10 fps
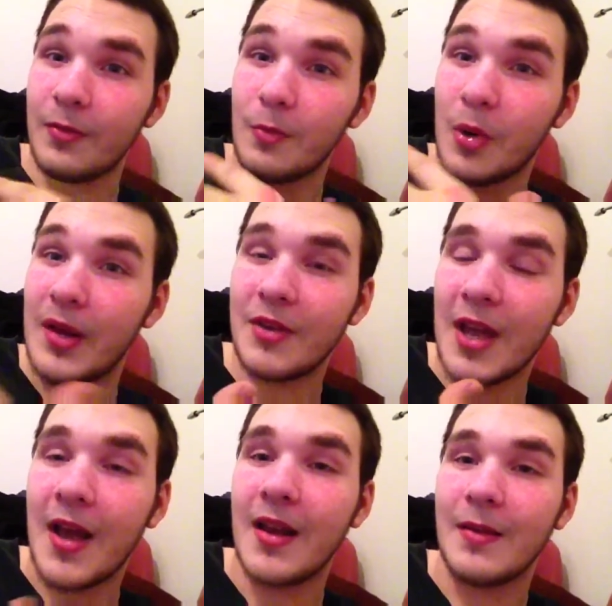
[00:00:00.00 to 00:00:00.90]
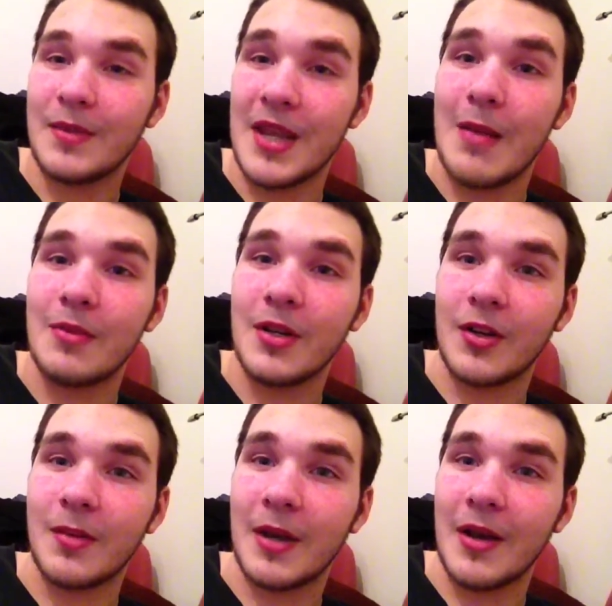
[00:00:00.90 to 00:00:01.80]
whatever the hell I'm yammering
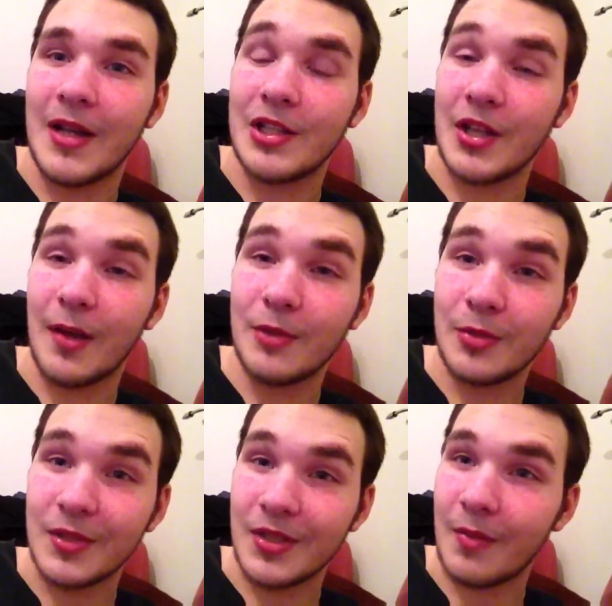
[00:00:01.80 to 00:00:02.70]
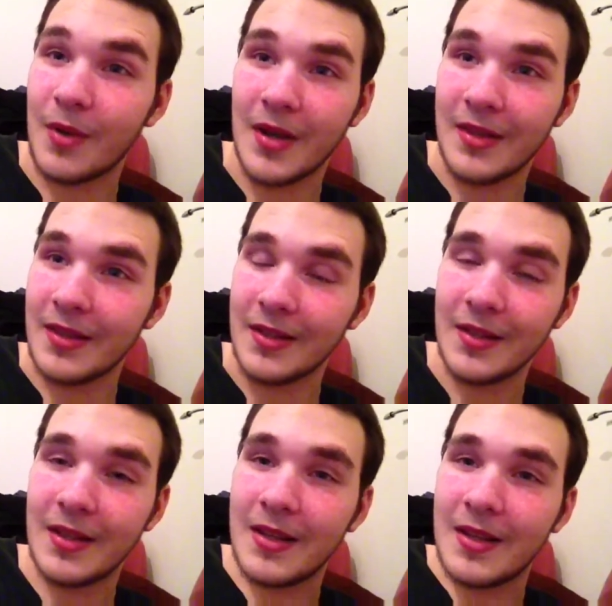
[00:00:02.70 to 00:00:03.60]
on about actually helps you in some way, then
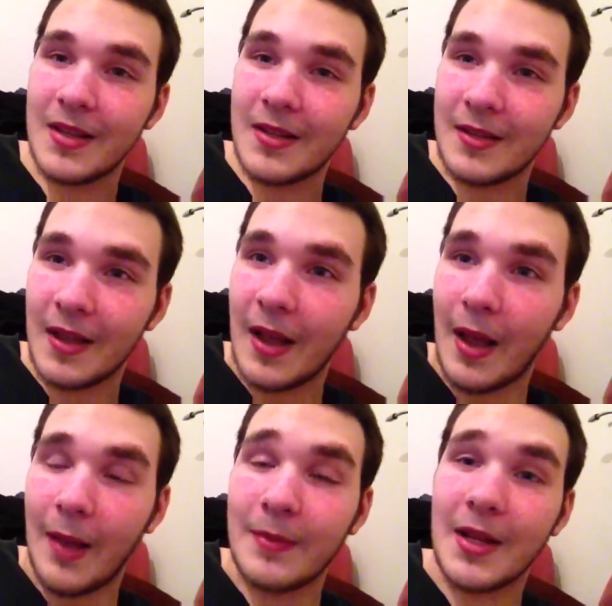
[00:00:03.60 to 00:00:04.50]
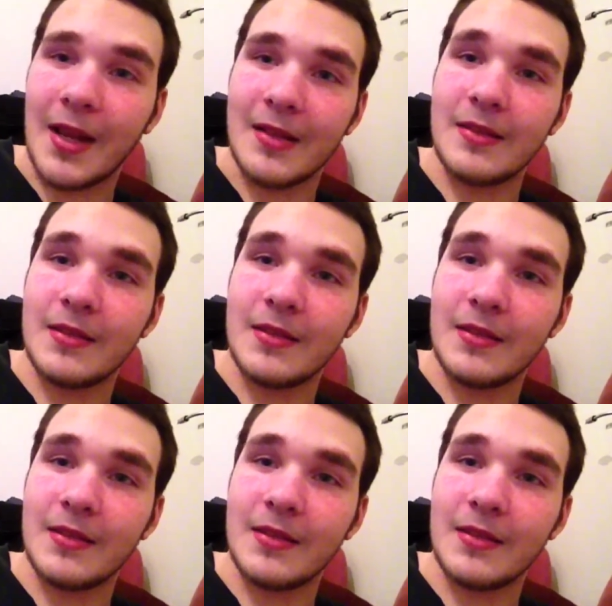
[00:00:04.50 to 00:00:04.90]
I'm glad.